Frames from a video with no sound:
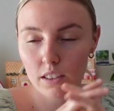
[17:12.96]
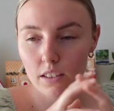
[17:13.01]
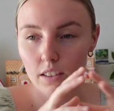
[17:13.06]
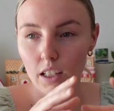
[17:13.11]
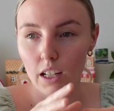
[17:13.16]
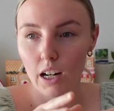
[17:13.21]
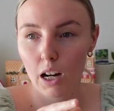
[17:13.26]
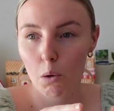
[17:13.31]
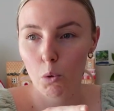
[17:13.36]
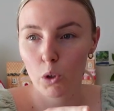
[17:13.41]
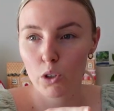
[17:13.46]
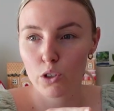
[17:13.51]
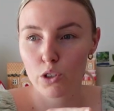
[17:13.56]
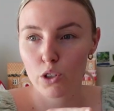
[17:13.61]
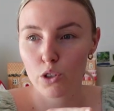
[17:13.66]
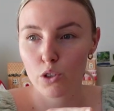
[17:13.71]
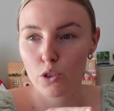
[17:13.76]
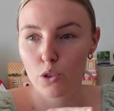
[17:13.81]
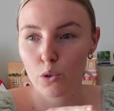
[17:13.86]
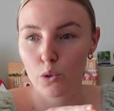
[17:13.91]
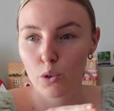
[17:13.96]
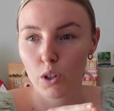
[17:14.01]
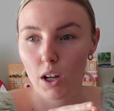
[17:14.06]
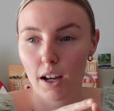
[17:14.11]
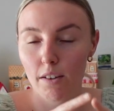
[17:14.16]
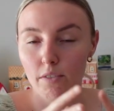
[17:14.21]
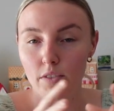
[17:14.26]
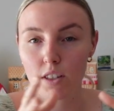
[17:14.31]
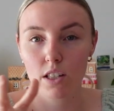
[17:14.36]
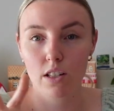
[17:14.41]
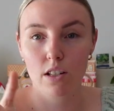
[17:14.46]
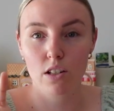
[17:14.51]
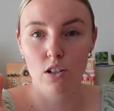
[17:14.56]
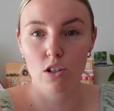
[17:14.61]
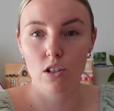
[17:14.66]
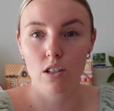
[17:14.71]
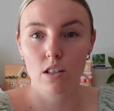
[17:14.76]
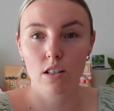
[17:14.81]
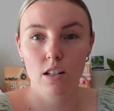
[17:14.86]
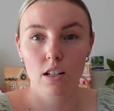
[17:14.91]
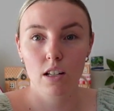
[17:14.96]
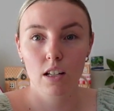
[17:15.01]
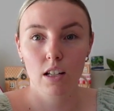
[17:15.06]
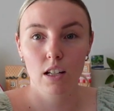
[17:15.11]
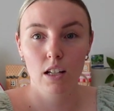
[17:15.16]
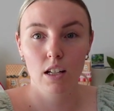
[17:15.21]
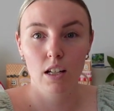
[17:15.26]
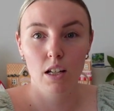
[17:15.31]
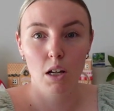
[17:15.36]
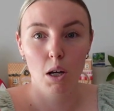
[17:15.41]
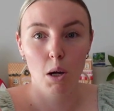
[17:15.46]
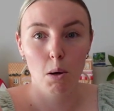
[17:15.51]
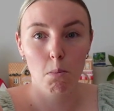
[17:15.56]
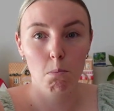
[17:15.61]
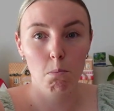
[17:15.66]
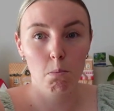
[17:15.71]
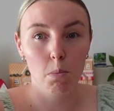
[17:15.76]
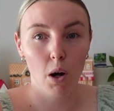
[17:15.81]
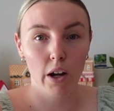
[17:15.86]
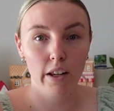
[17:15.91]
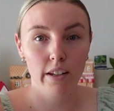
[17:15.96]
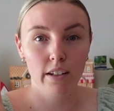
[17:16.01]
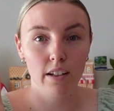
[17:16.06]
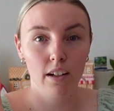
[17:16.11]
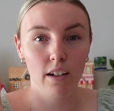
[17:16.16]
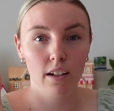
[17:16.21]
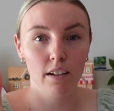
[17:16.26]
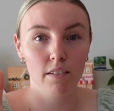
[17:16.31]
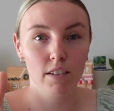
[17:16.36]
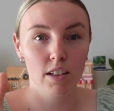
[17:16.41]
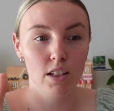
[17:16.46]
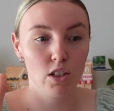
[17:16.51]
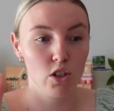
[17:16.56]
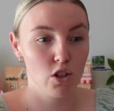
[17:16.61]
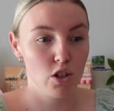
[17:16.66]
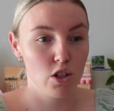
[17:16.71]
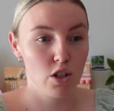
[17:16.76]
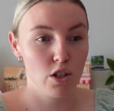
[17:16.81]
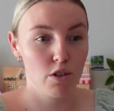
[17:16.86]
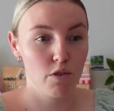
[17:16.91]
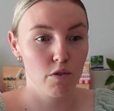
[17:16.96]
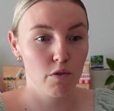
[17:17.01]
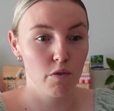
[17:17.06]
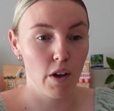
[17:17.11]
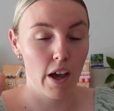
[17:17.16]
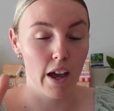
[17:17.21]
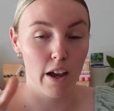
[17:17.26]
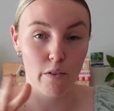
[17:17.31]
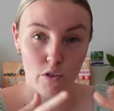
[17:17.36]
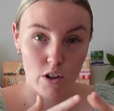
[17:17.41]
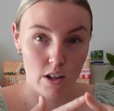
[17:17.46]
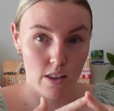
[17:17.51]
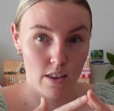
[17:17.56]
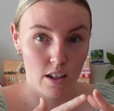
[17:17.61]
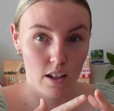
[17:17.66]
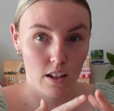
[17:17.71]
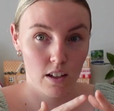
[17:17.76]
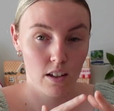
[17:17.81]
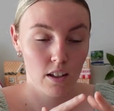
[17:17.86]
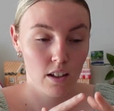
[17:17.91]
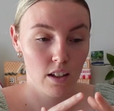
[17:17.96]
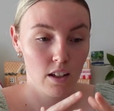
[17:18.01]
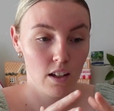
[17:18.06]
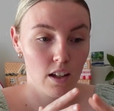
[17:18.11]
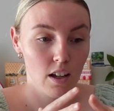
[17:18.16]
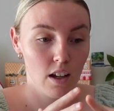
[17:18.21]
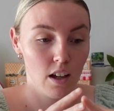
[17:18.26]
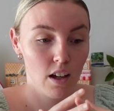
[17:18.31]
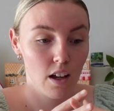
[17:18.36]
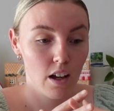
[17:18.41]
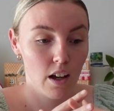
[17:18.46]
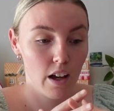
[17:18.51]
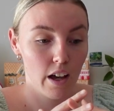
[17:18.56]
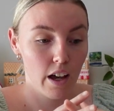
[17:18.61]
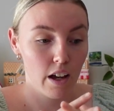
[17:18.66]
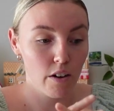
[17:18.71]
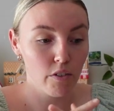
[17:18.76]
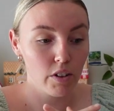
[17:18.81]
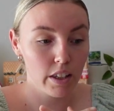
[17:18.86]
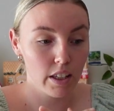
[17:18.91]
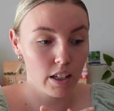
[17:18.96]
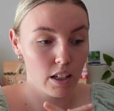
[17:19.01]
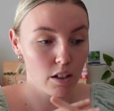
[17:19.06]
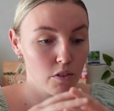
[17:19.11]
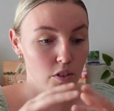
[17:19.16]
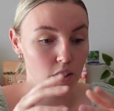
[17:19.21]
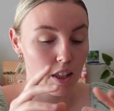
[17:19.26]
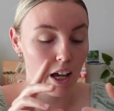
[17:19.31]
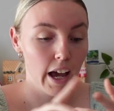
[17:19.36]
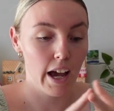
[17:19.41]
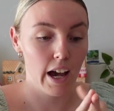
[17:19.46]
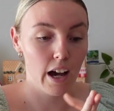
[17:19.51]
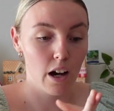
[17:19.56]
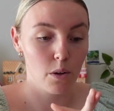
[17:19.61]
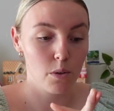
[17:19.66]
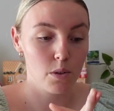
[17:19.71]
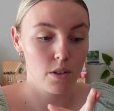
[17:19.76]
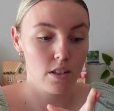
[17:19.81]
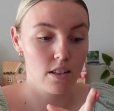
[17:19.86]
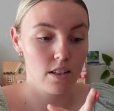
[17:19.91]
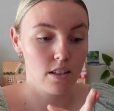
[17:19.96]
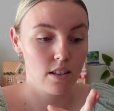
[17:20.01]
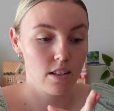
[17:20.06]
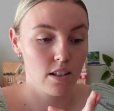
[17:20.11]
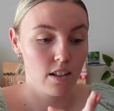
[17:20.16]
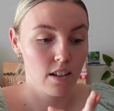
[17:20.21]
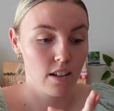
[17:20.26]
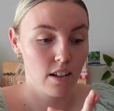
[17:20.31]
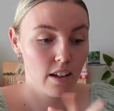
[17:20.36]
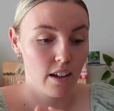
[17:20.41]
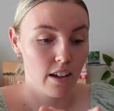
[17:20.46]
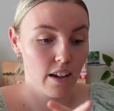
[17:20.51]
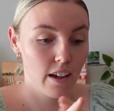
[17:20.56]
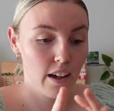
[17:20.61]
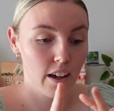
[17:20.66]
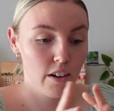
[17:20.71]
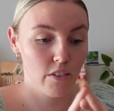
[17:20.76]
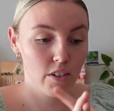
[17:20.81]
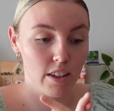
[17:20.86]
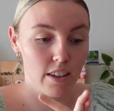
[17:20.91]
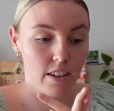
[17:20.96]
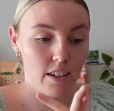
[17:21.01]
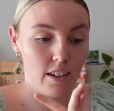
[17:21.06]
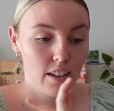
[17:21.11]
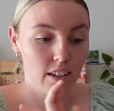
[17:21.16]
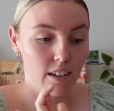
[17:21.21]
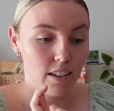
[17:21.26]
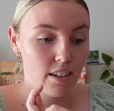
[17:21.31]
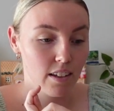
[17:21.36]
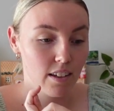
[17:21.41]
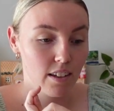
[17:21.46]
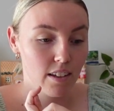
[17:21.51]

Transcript: that I wanted to have this just binder that's just for everything. Everything for the house, everything